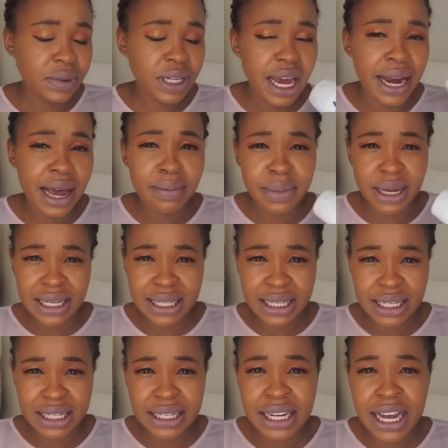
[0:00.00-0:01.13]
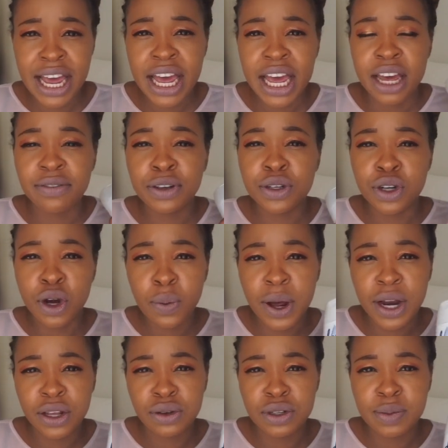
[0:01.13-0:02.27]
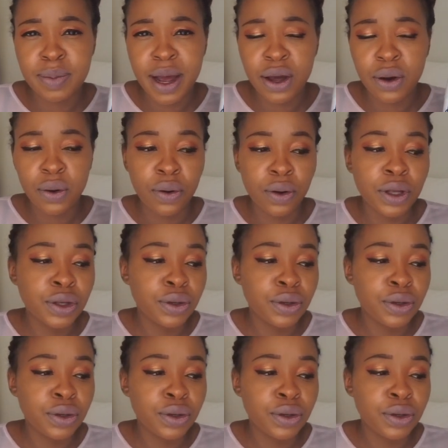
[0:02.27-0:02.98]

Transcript: and I mix it. If you don't want to use bio oil,